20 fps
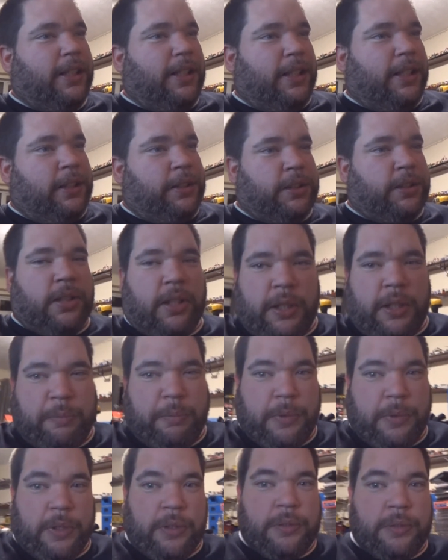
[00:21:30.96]
In a Skype
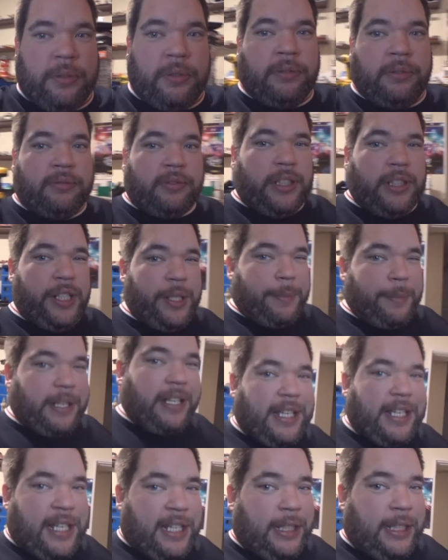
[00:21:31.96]
call round
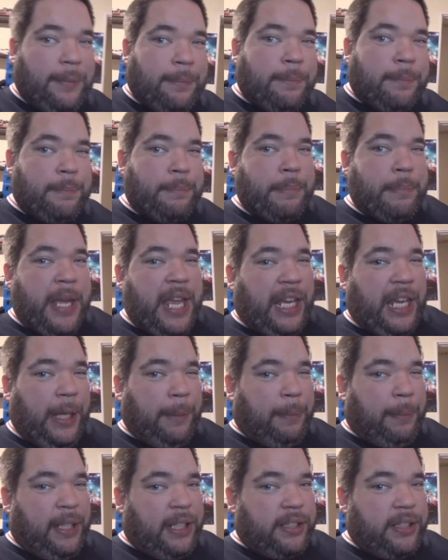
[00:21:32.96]
about 8,
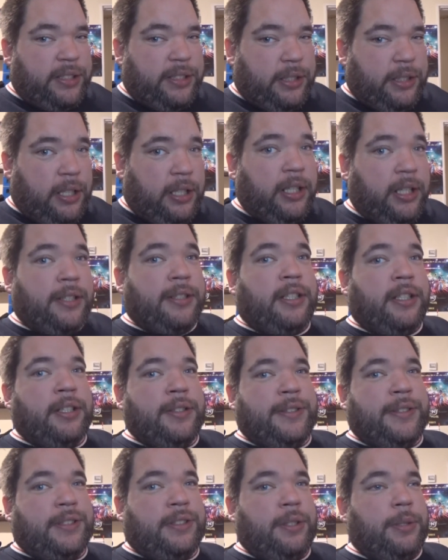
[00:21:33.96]
maybe 9. I
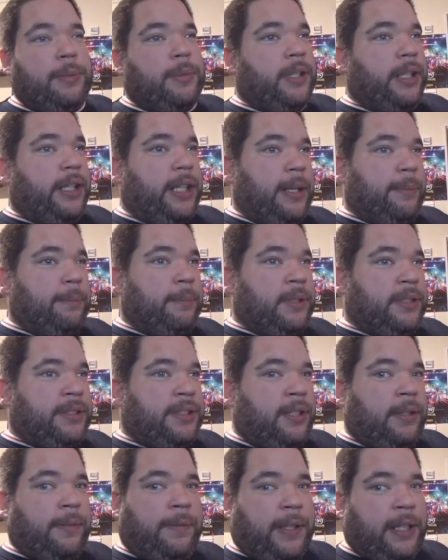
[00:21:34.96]
do want to get
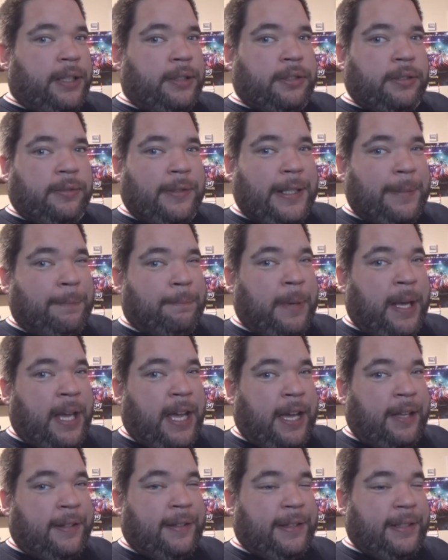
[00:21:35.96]
myself into a
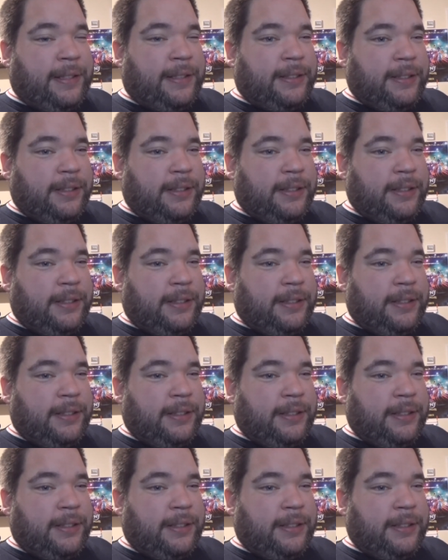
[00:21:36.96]
bath